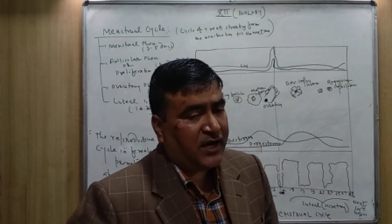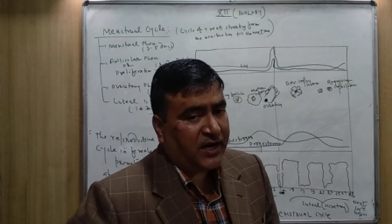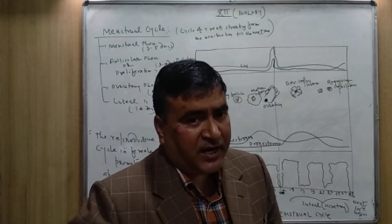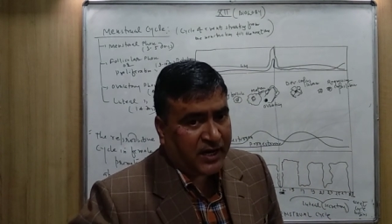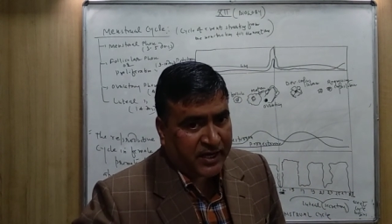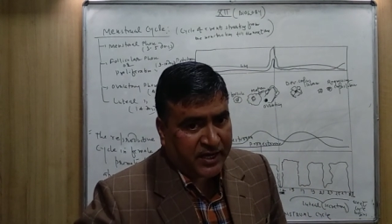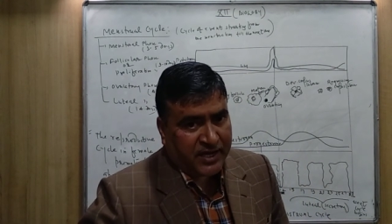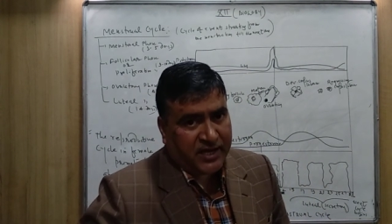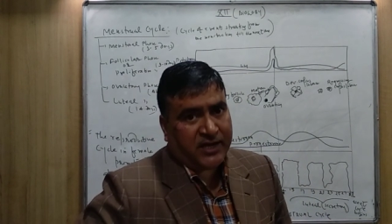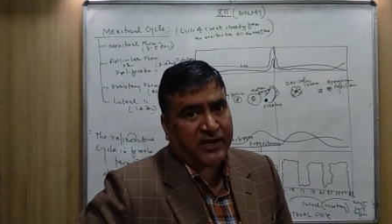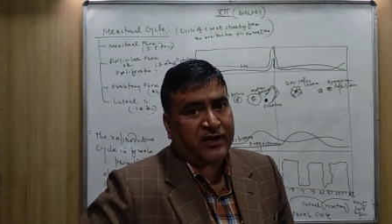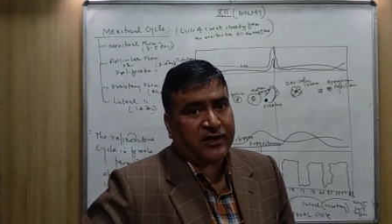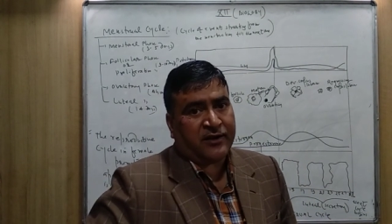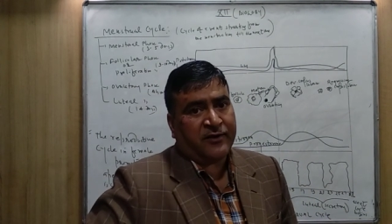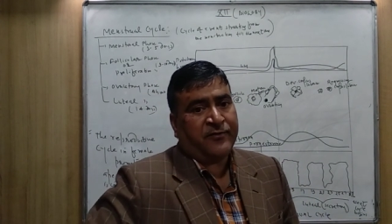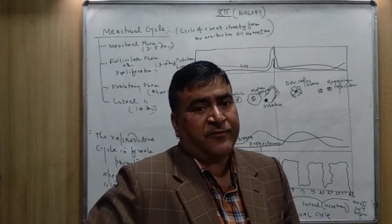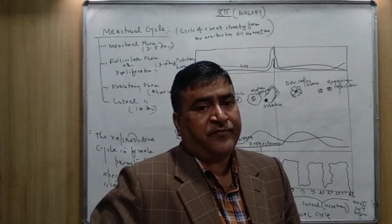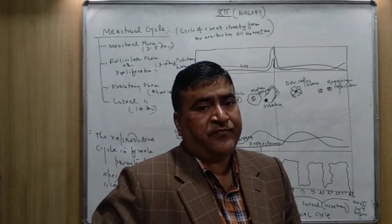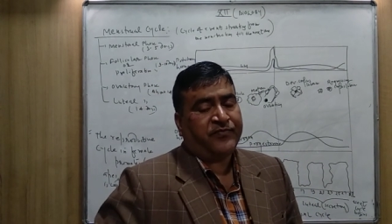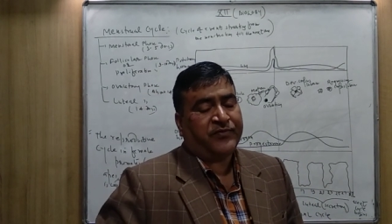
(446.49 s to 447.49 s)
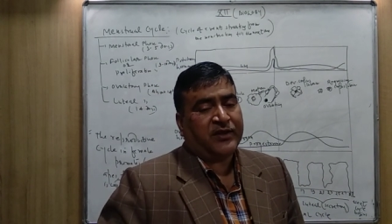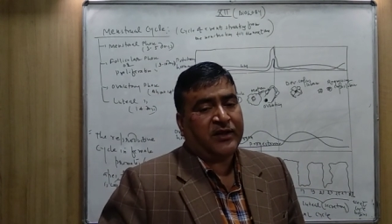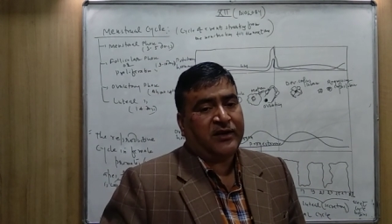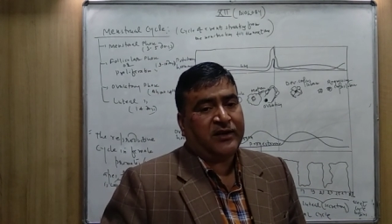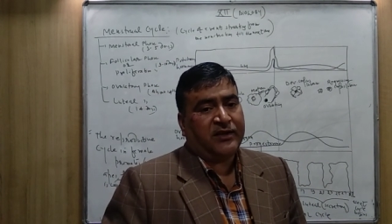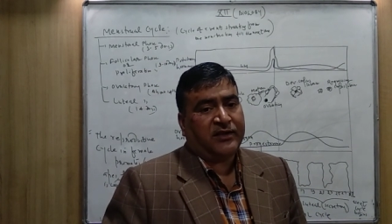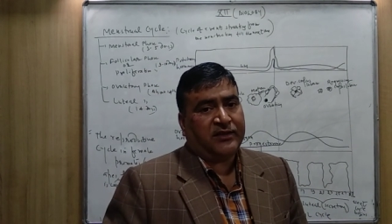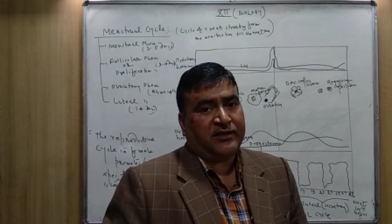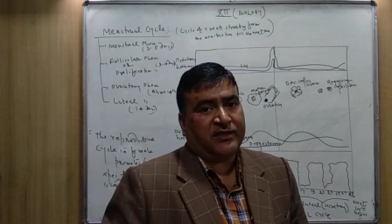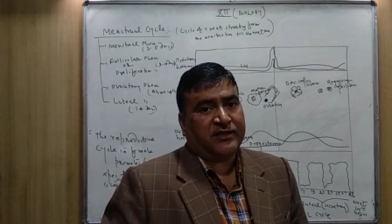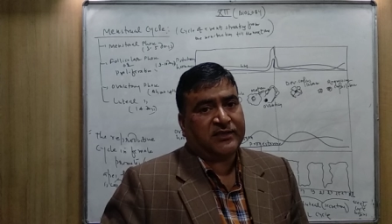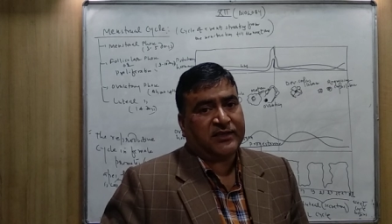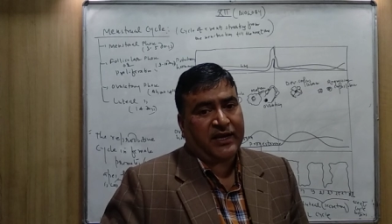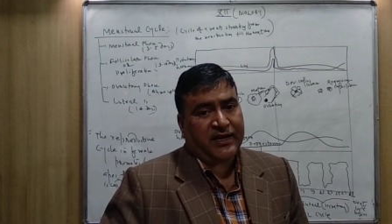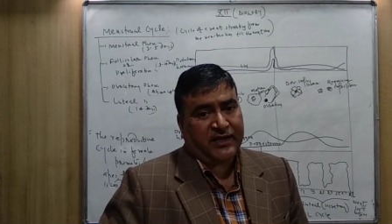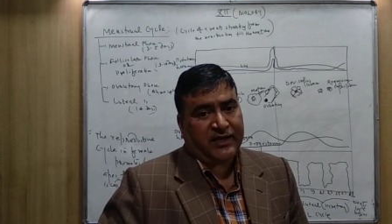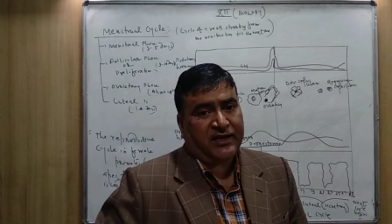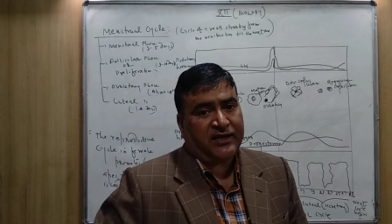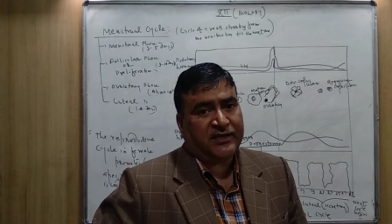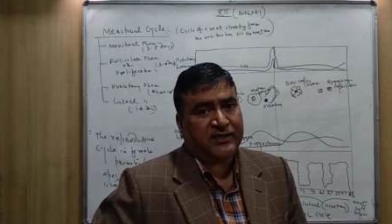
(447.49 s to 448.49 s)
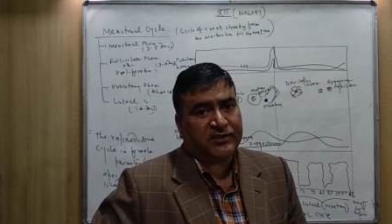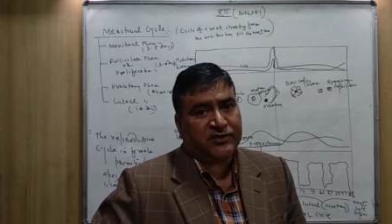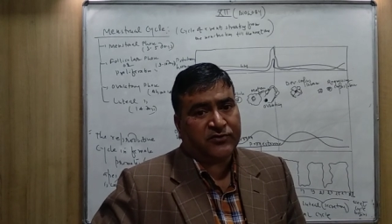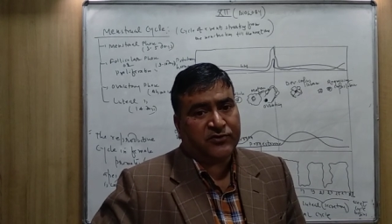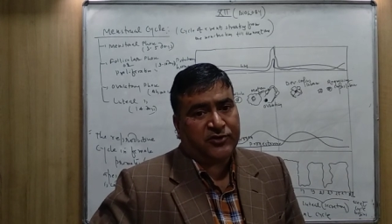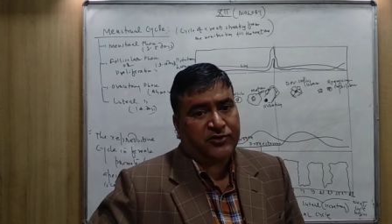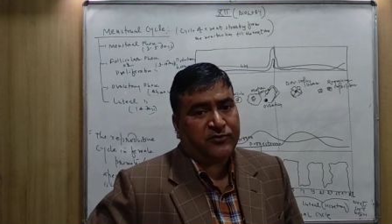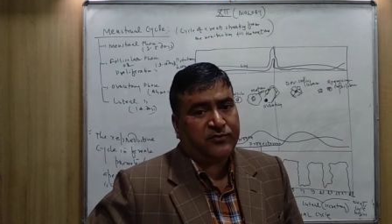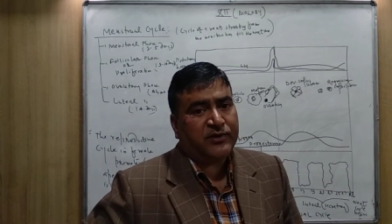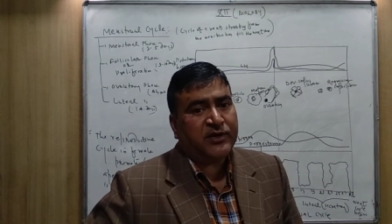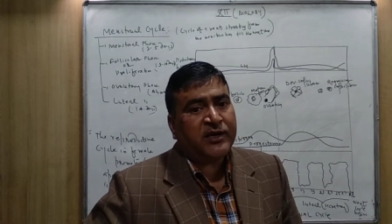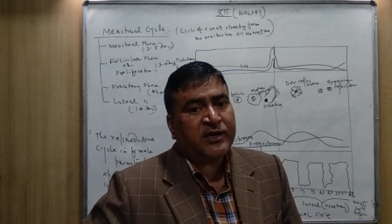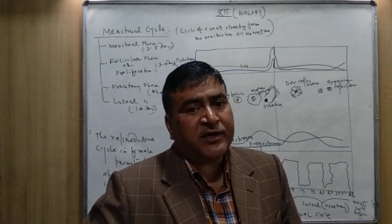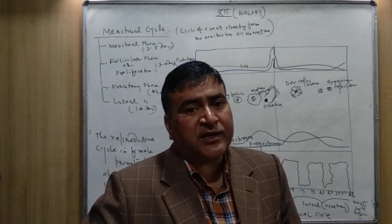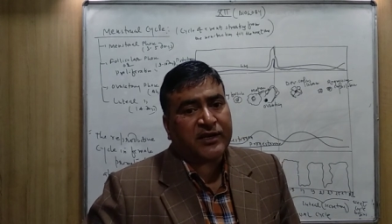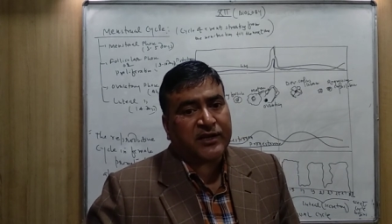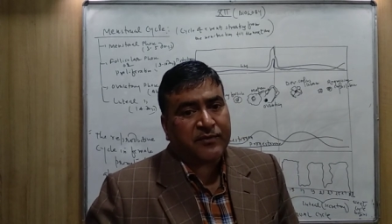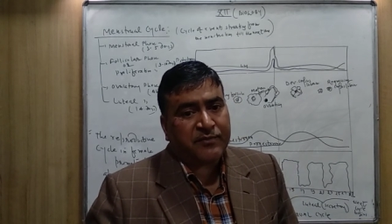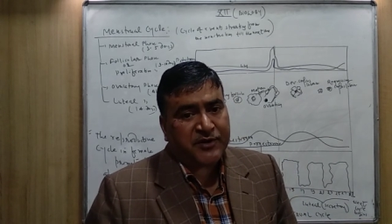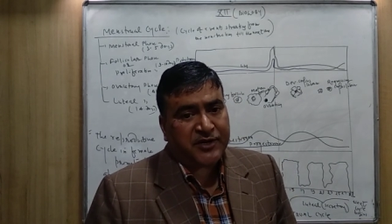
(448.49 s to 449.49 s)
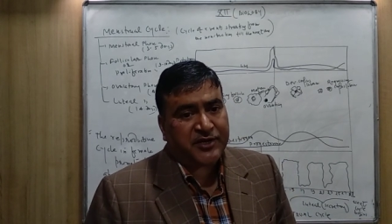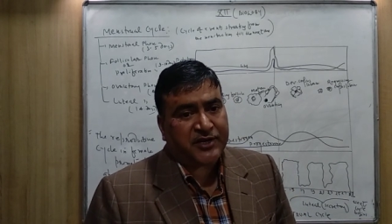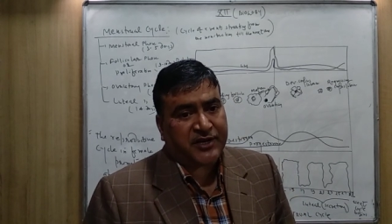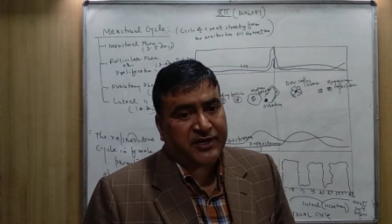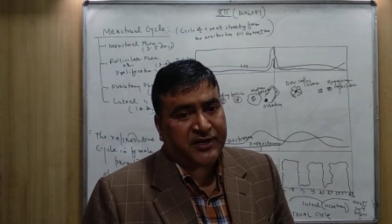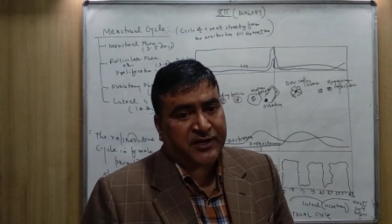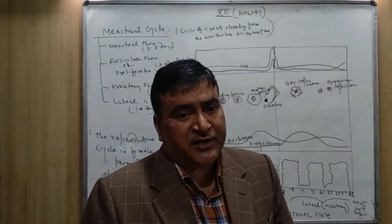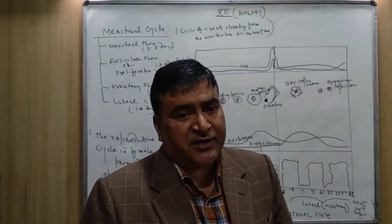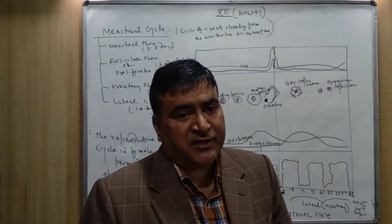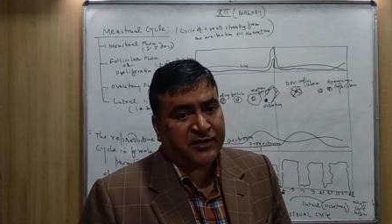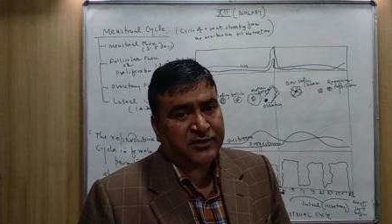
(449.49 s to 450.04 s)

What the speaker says: again the cycle is going to be repeated.